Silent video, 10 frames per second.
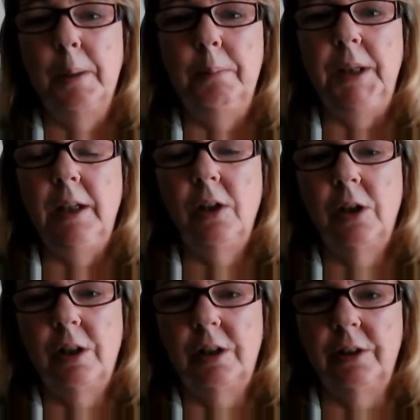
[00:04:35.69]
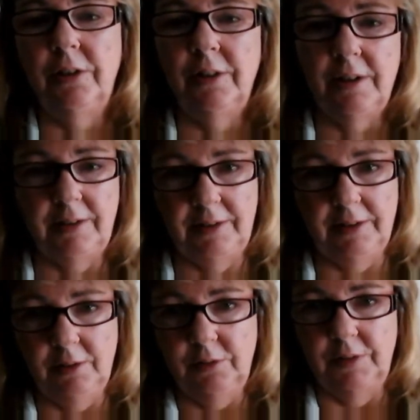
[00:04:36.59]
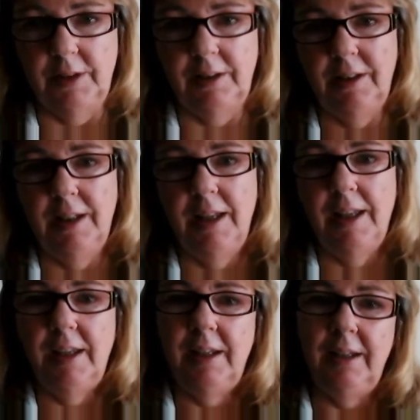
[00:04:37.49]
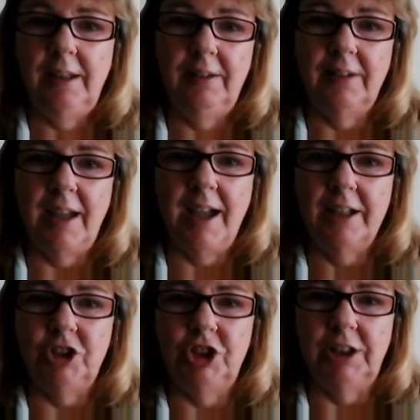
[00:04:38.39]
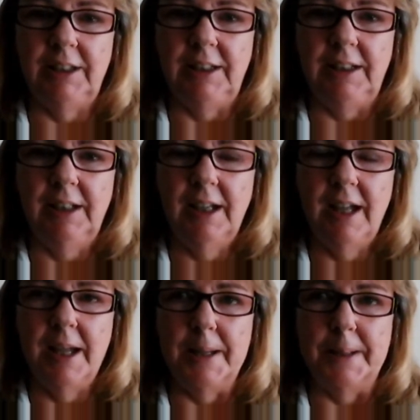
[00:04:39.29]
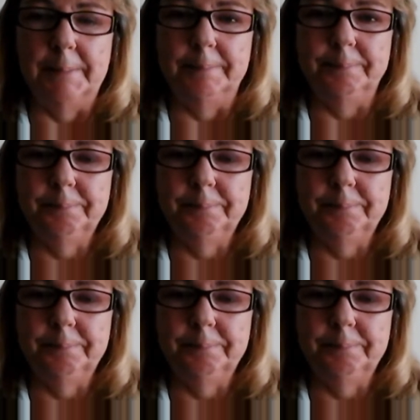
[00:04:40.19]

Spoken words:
because silver is actually a